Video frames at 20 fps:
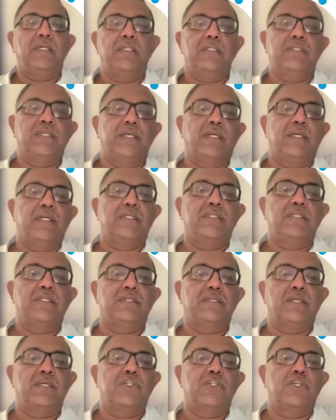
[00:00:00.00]
Cigarette
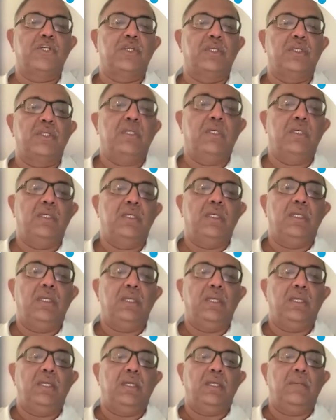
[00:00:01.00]
cessation,
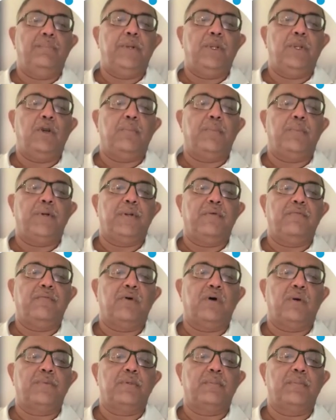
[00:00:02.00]
preoperative
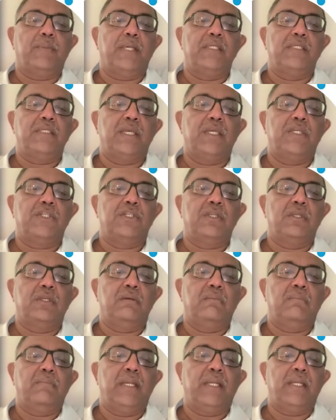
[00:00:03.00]

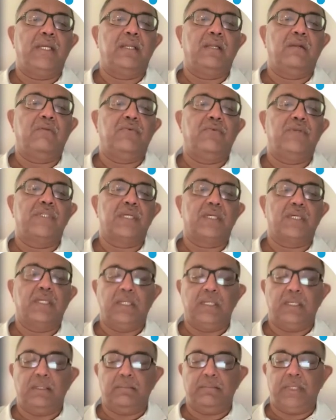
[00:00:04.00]
optimization, medical,
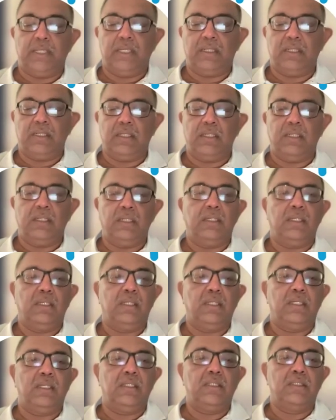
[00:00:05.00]
physical, and mental
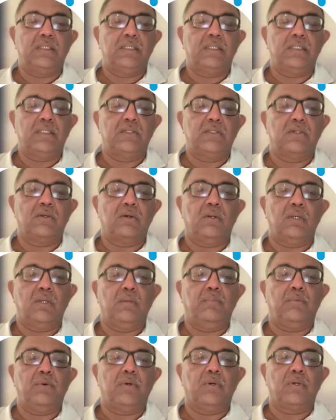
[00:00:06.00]
is all
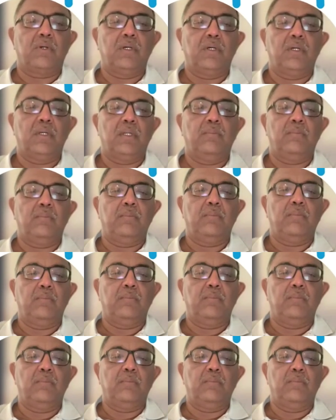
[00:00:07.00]
important, and
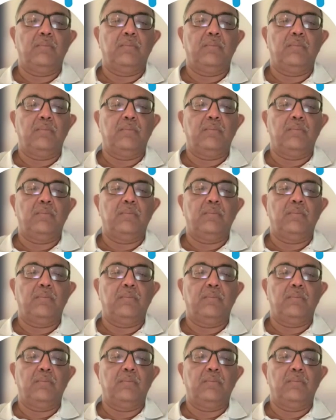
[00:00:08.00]
motivation of patient